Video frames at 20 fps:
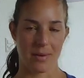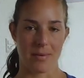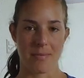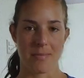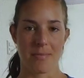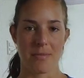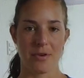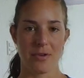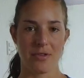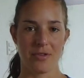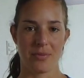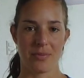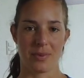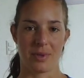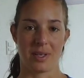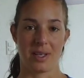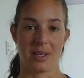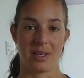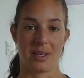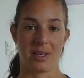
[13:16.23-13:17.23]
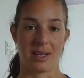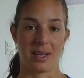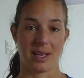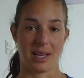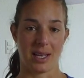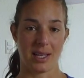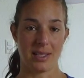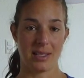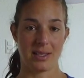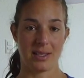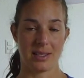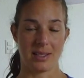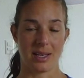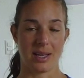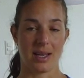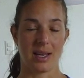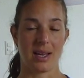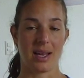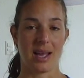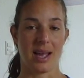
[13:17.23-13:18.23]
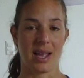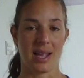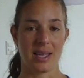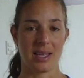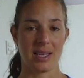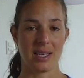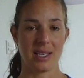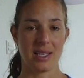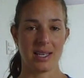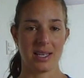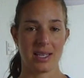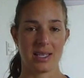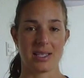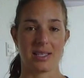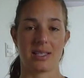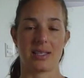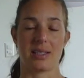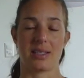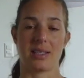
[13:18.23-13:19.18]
Movement, yes. Hanky is